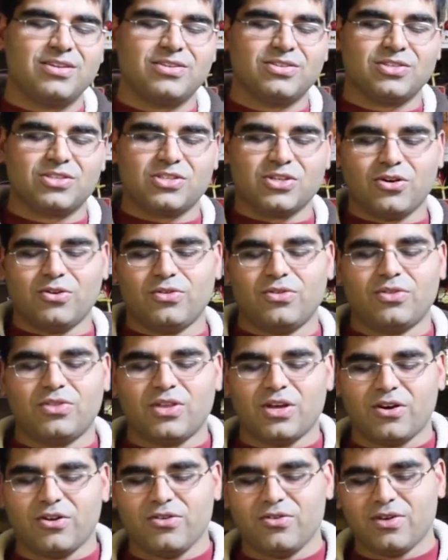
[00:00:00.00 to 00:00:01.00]
So, so
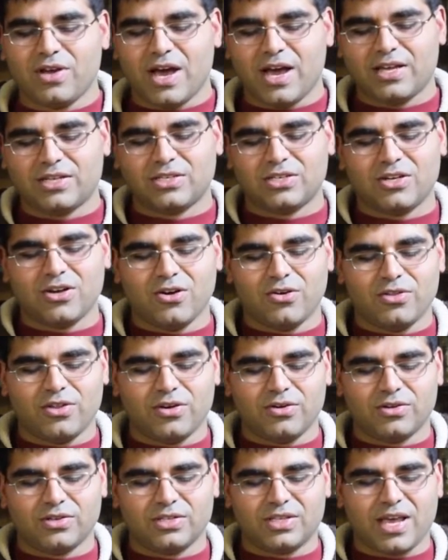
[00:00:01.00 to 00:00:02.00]
there you guys go.
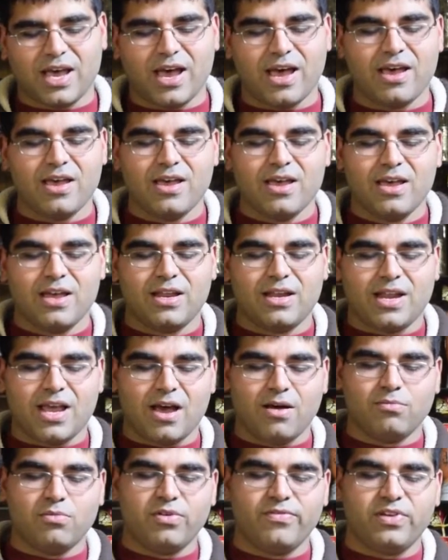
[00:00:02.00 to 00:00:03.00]
There is that.
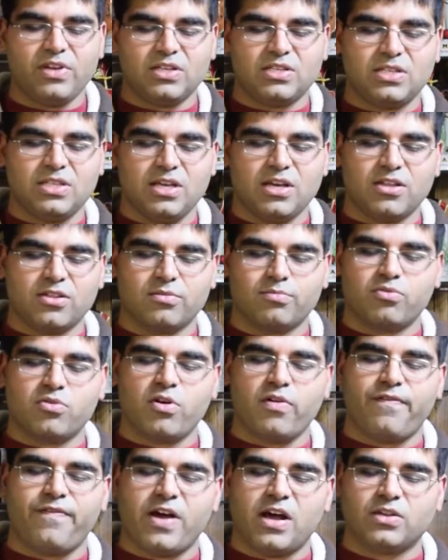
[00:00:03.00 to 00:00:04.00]
Now moving into the other
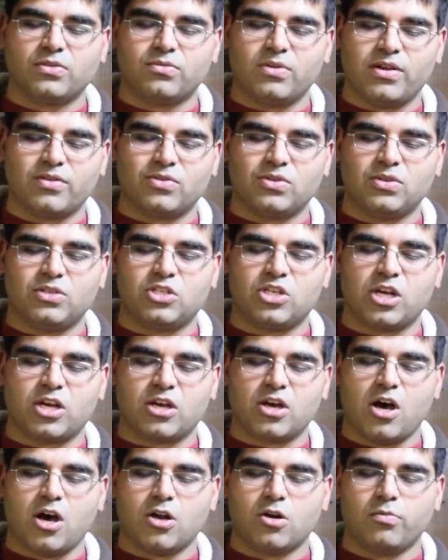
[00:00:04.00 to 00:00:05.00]
profiles, we actually
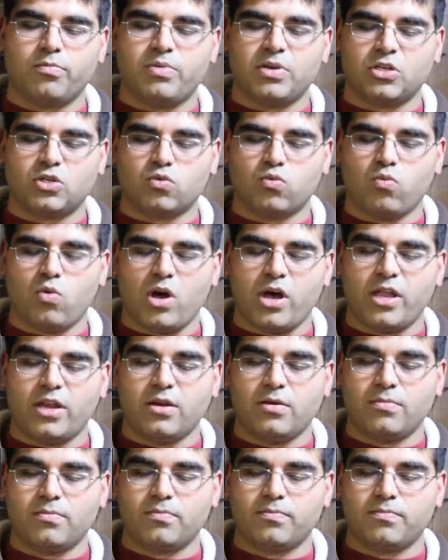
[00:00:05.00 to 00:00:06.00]
check auto pitch one.